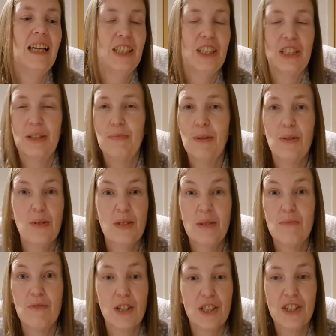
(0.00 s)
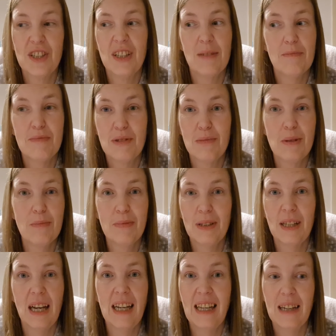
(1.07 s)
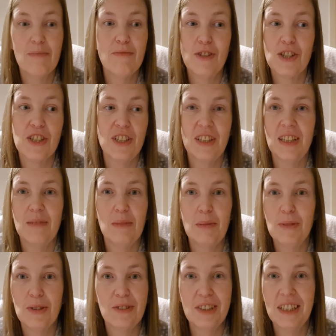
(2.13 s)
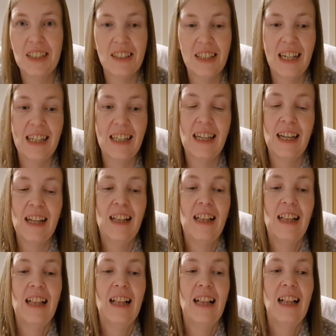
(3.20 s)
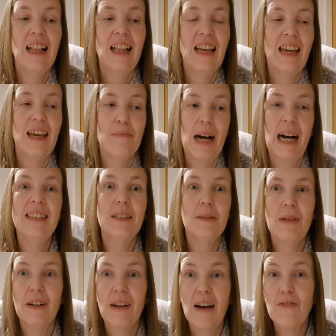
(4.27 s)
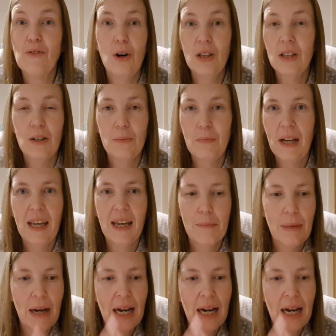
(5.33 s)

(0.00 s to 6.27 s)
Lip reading: It's just because I'm rushing them probably. I am rushing them, I'm not going to lie. And I've got a little bit of a